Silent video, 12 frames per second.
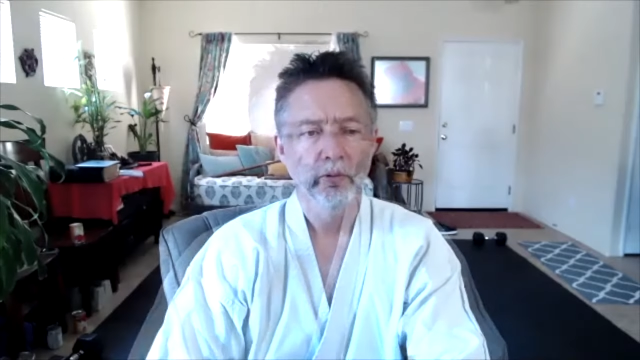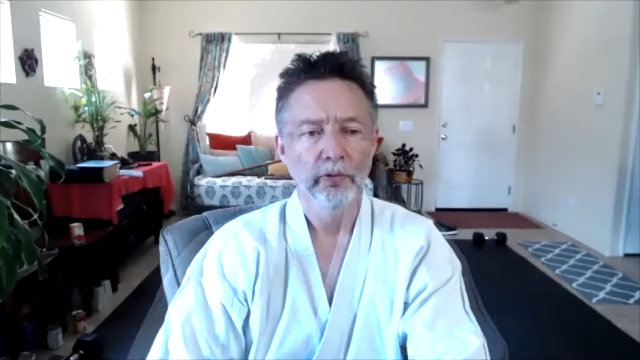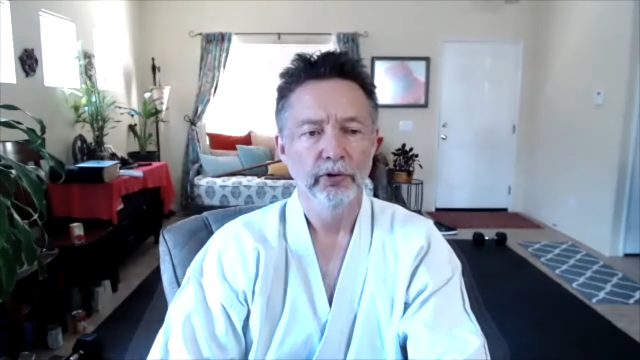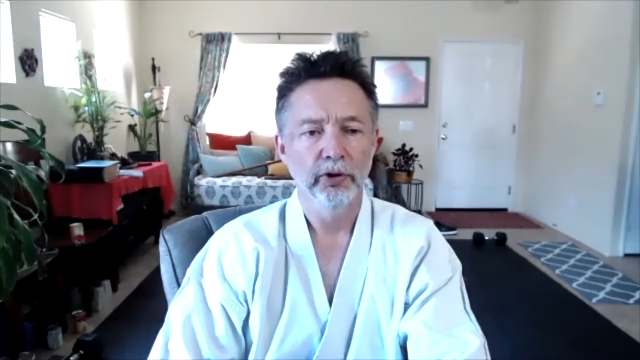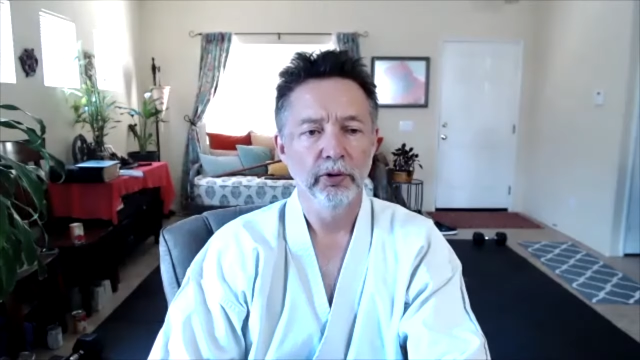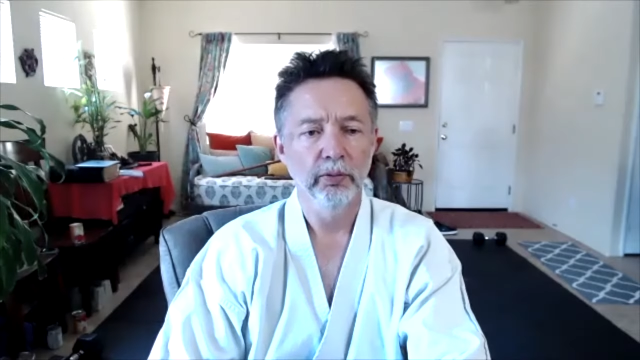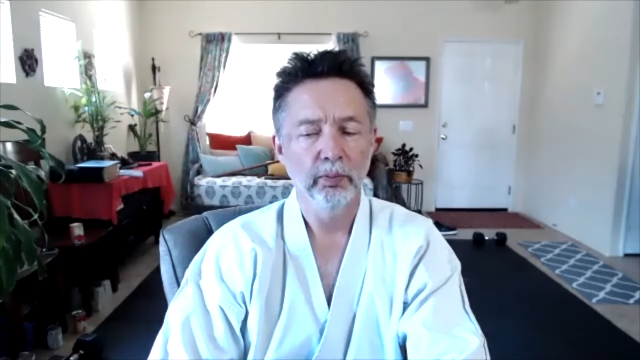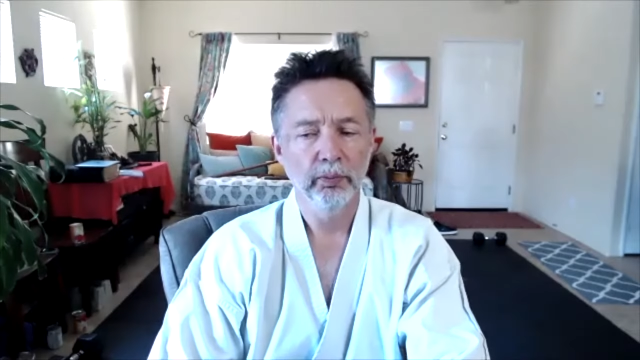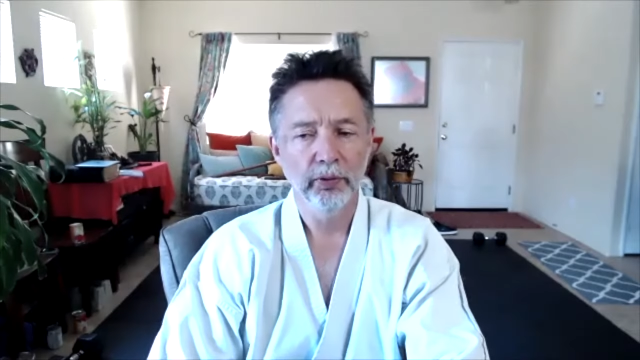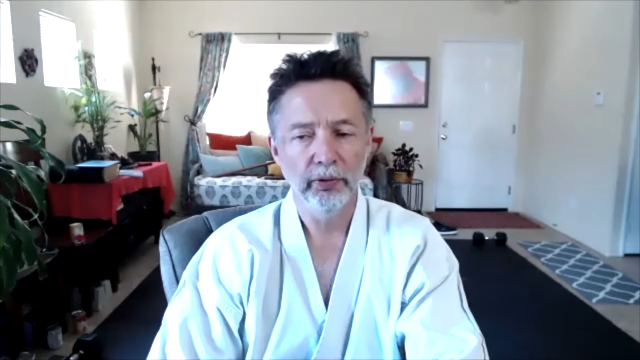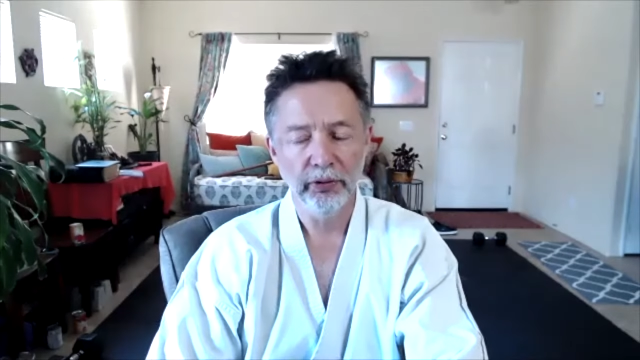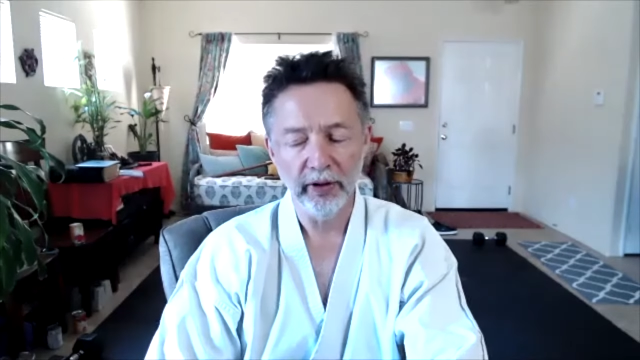So
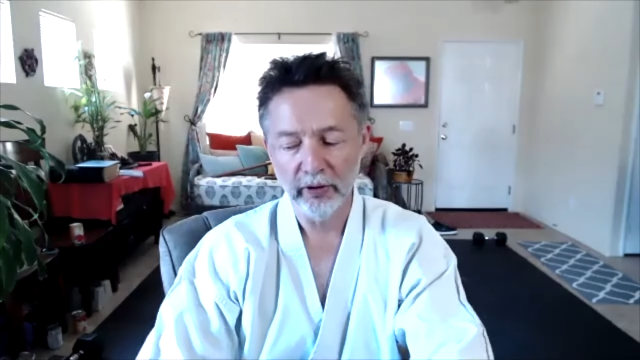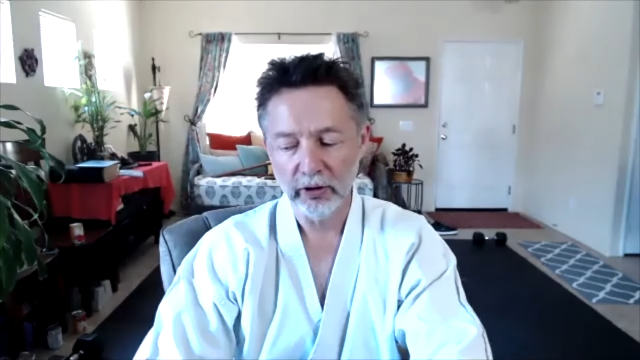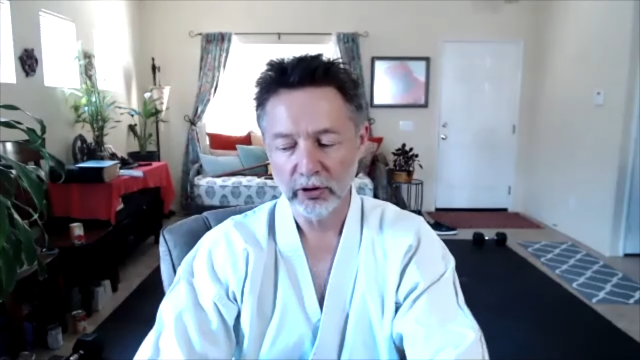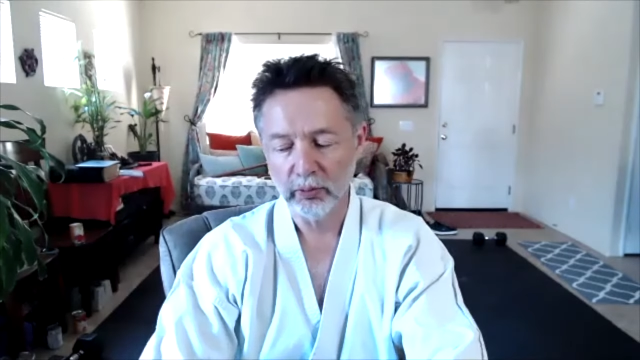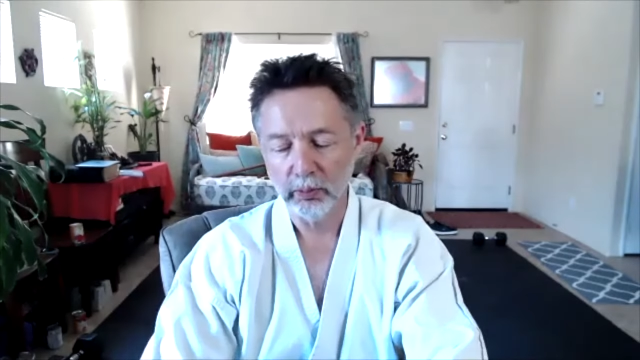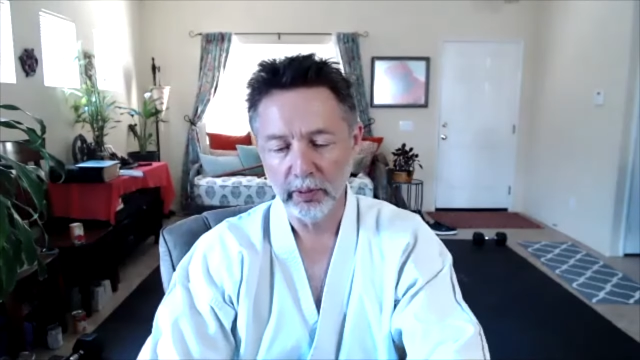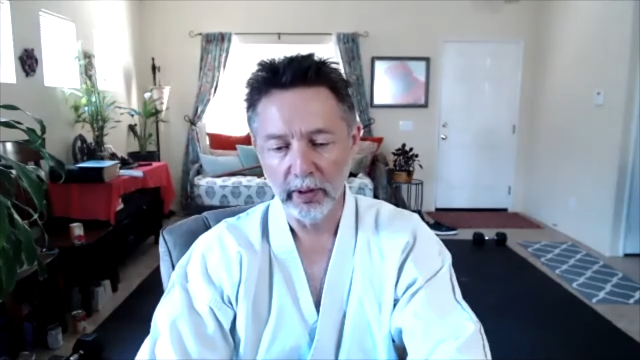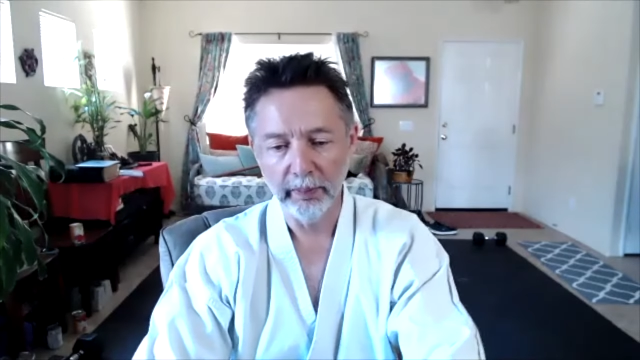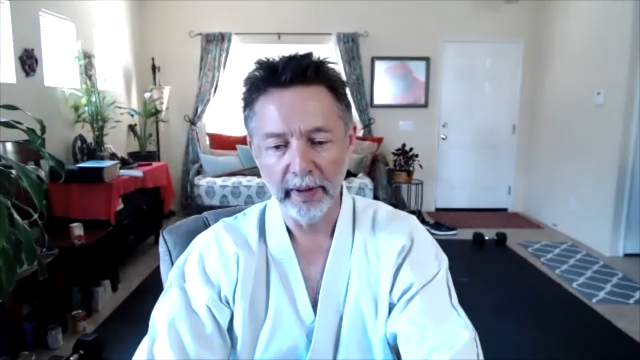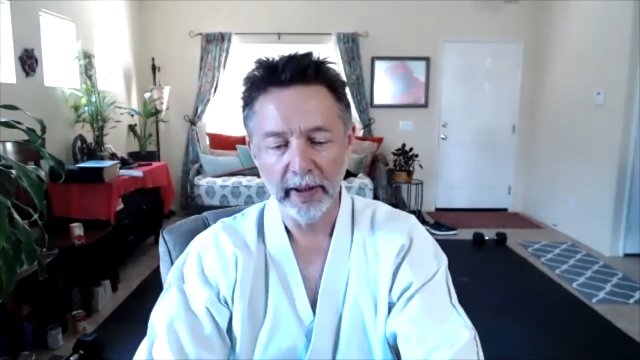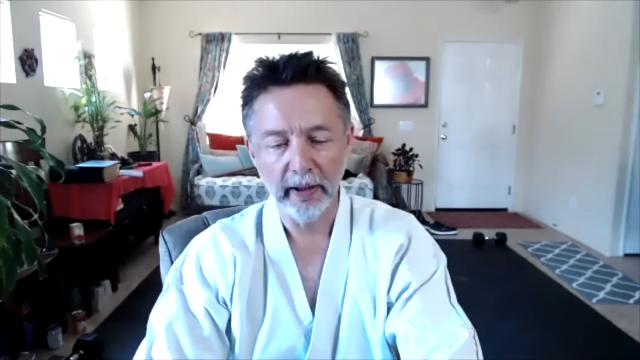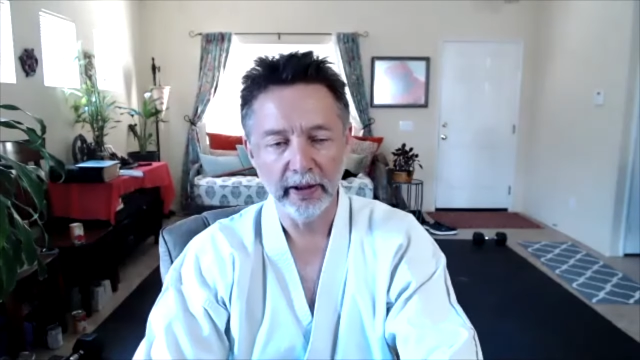the thing that
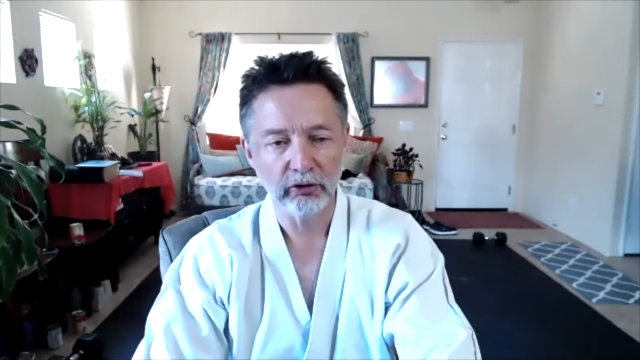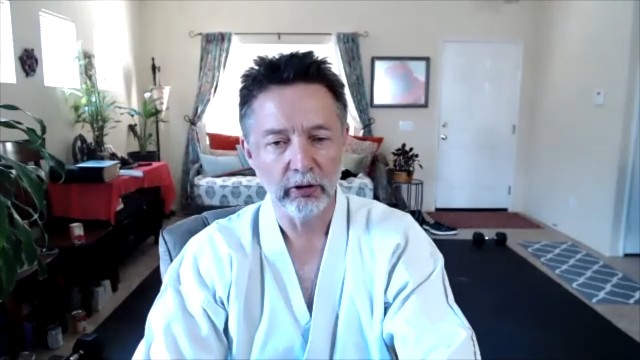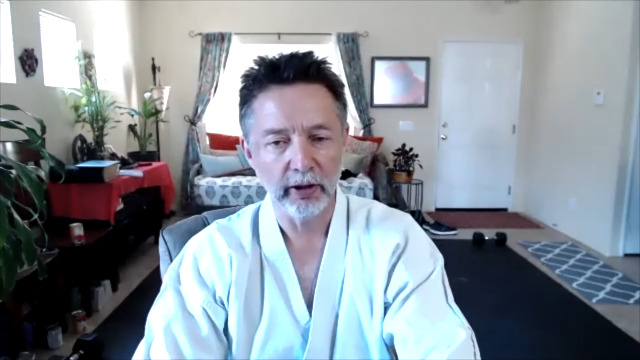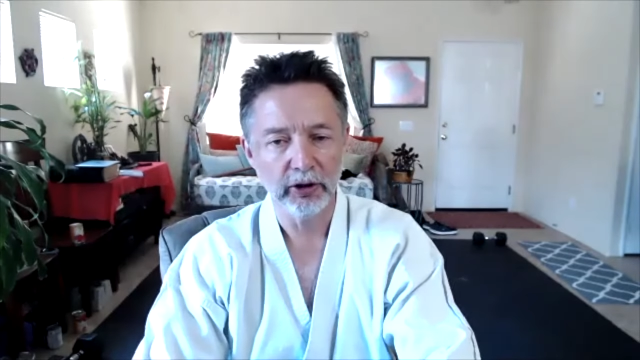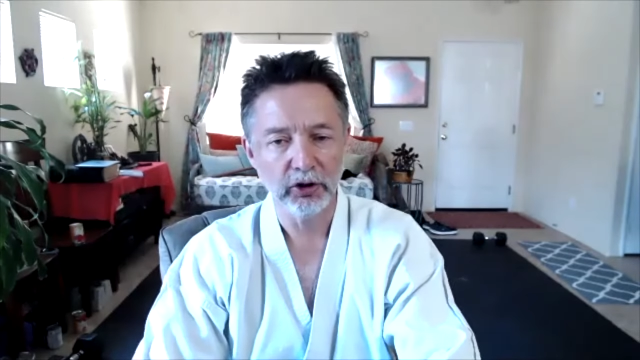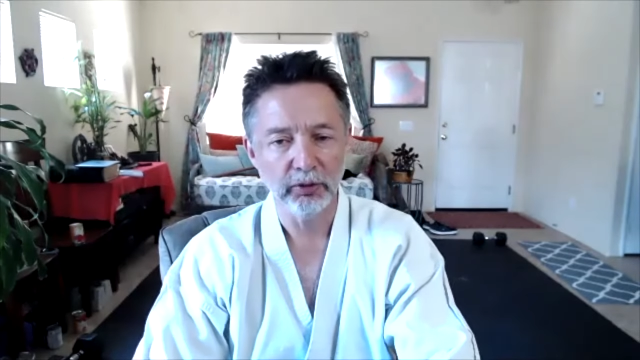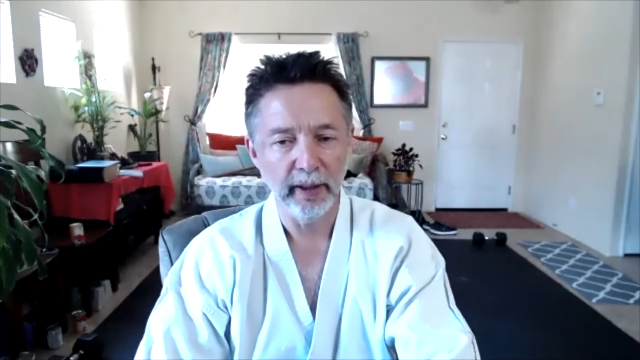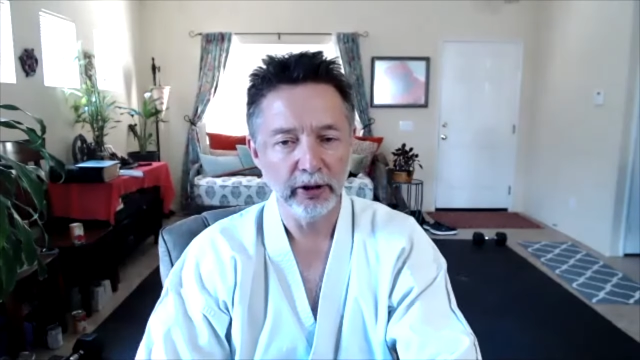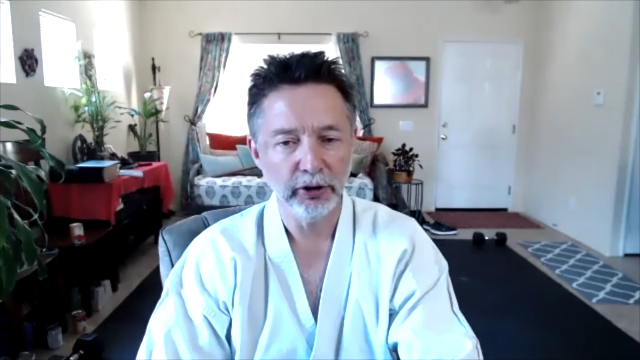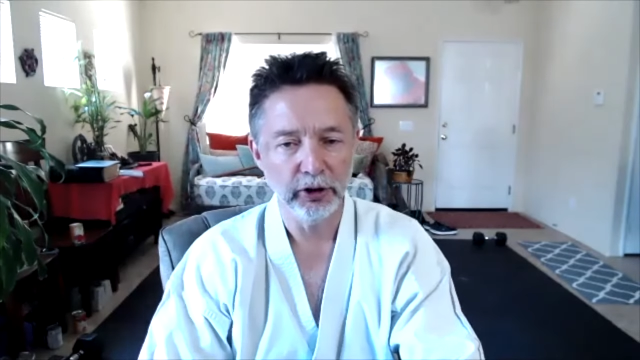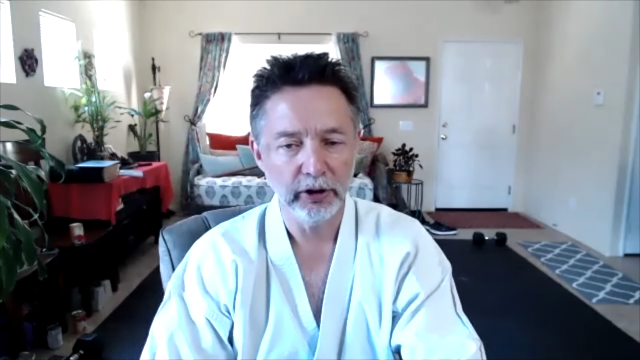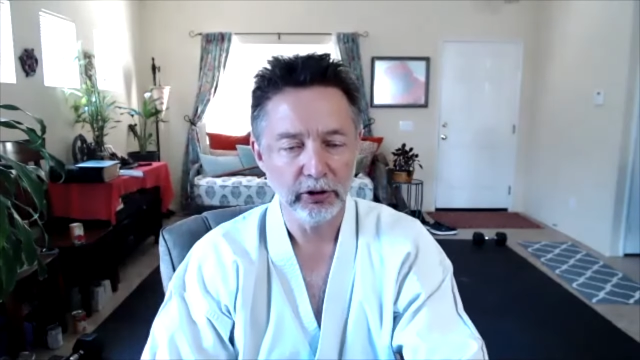immediately strikes us about
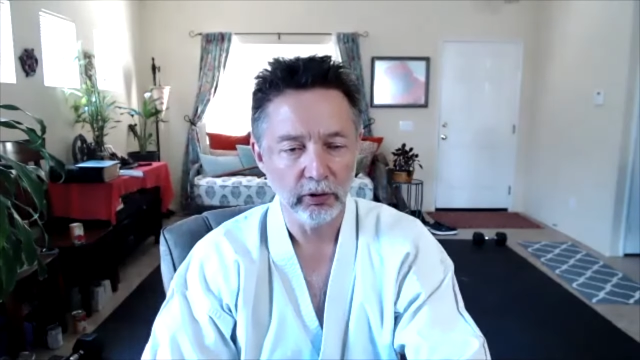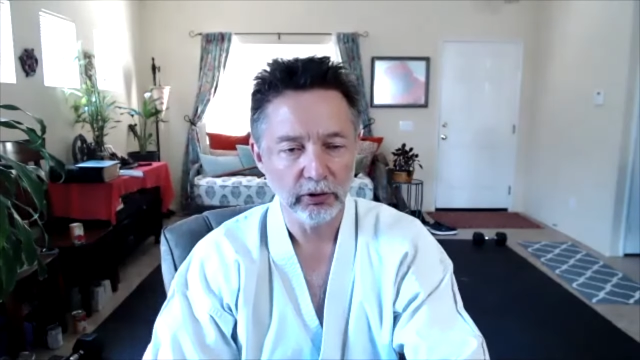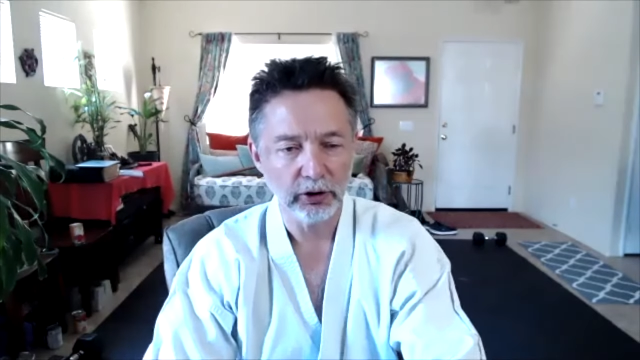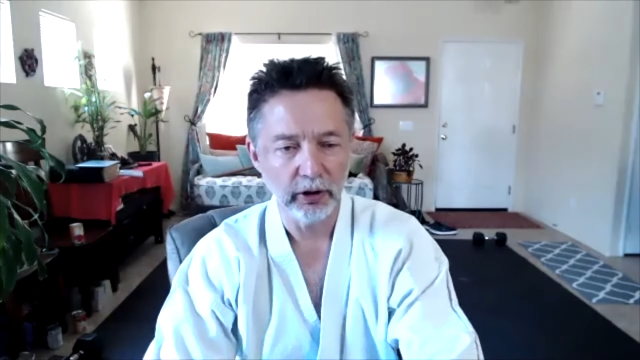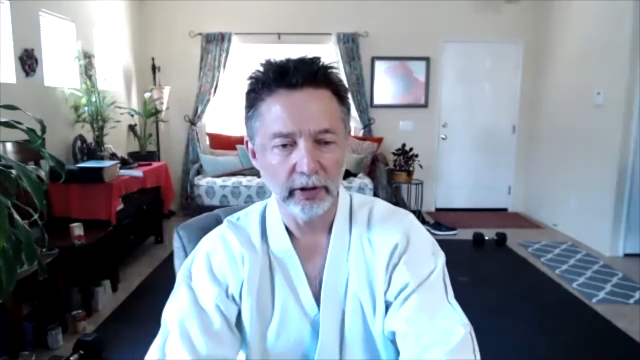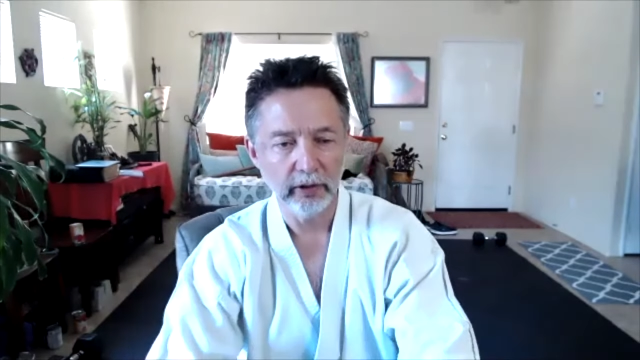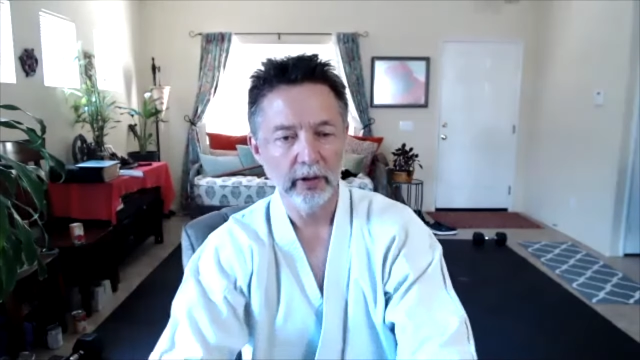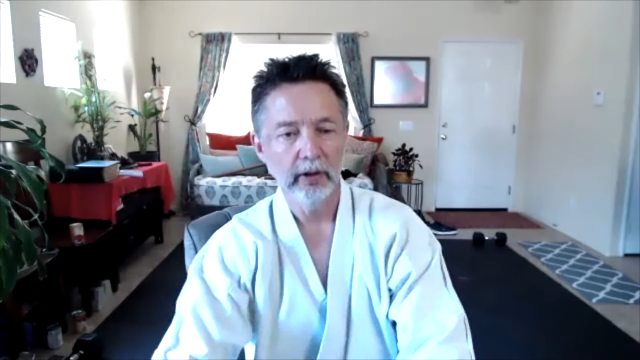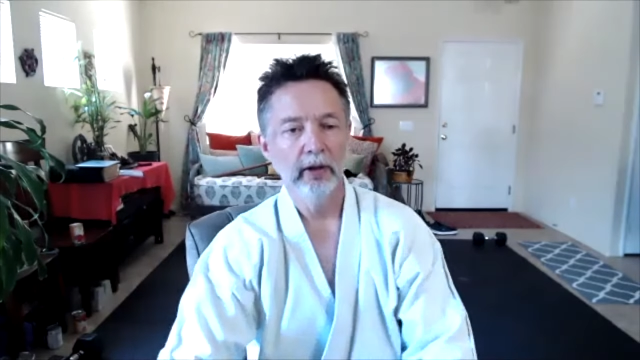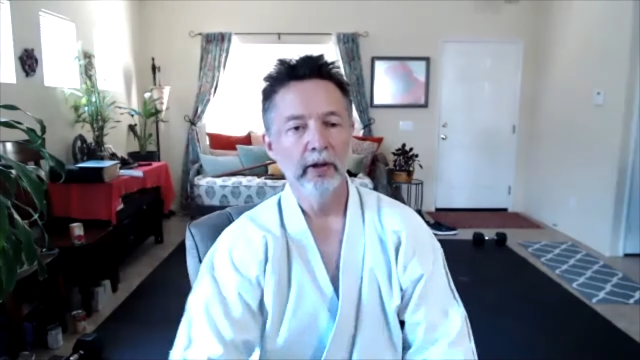Sanchin